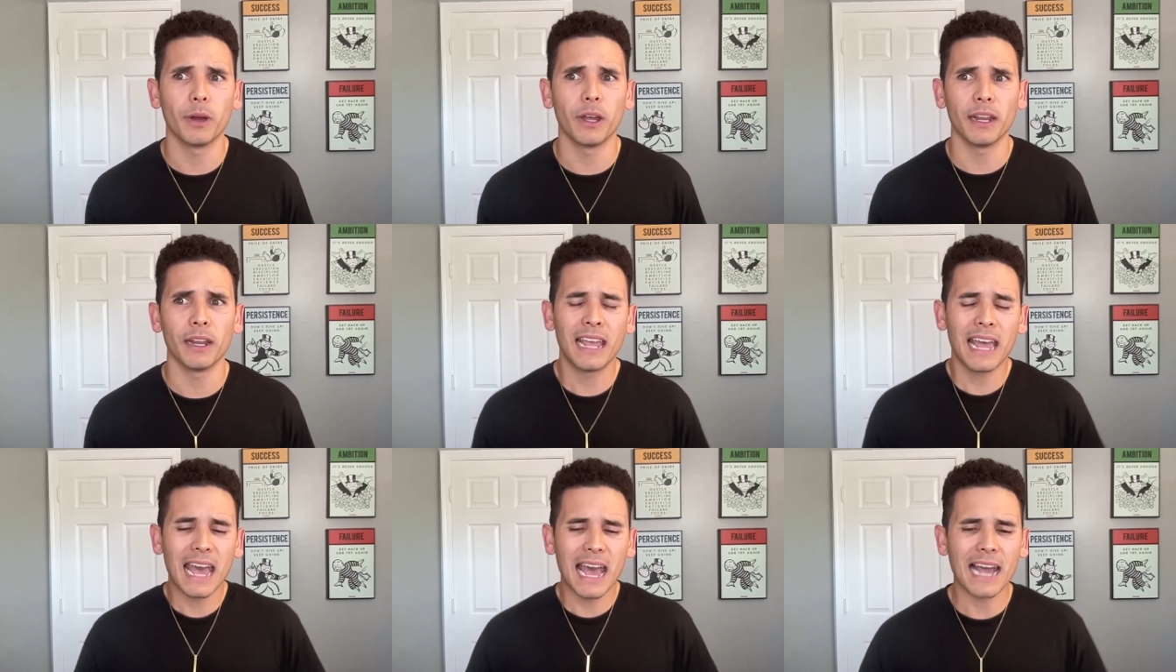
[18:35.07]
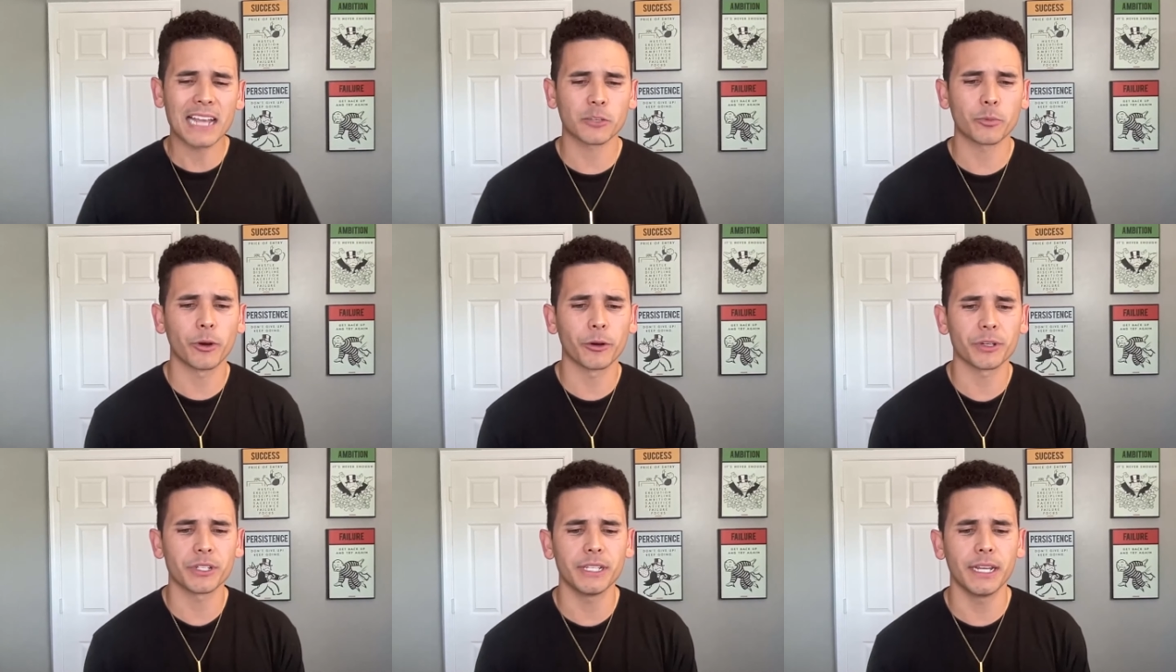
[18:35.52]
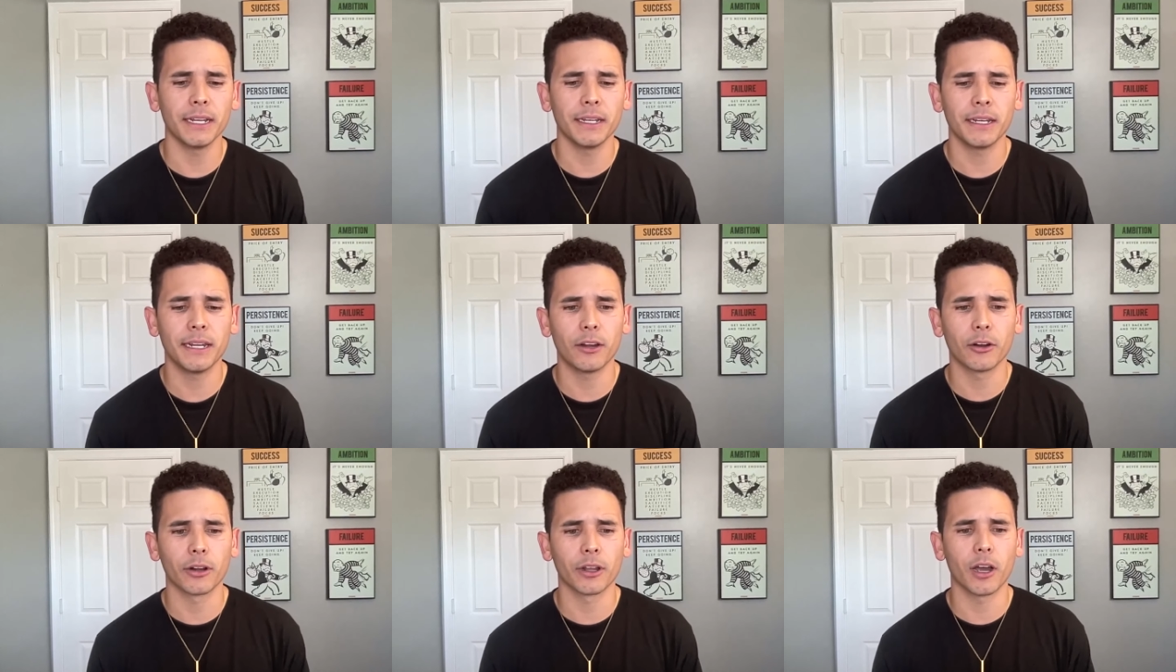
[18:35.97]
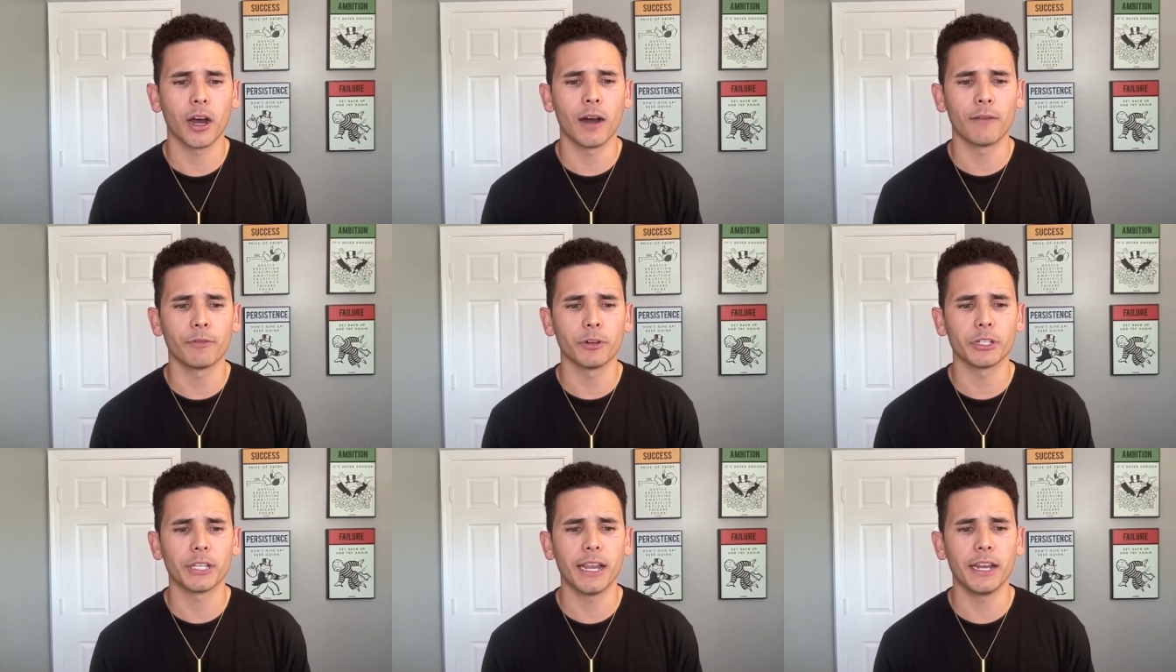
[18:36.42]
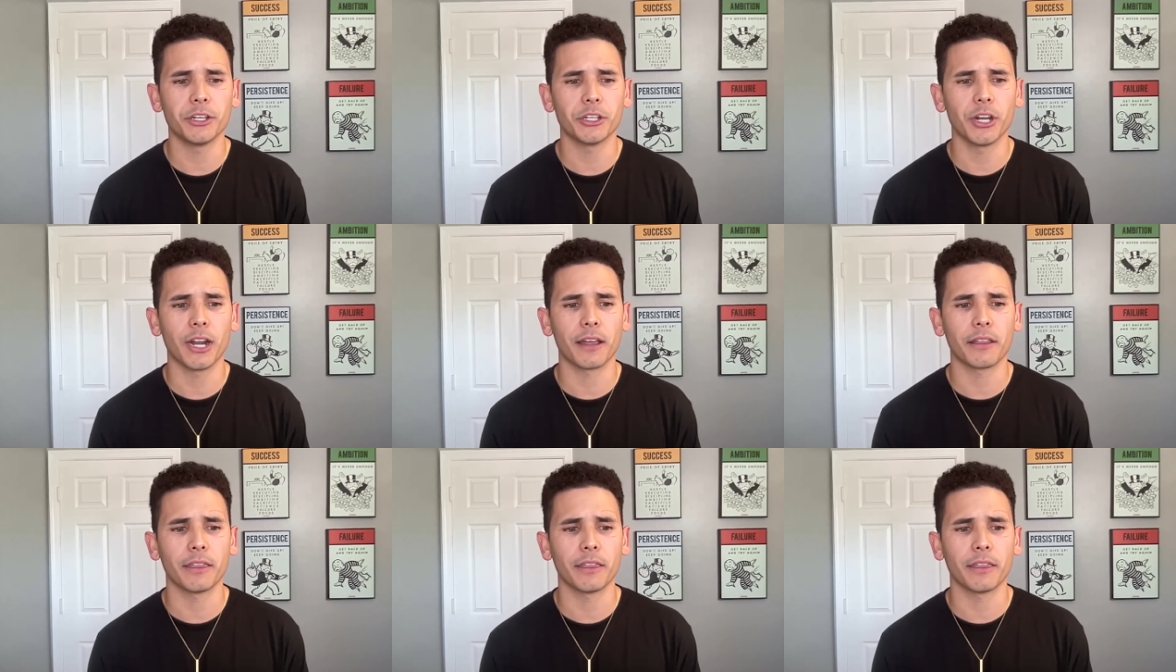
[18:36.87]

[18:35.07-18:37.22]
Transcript: But as we were sitting here in conversation,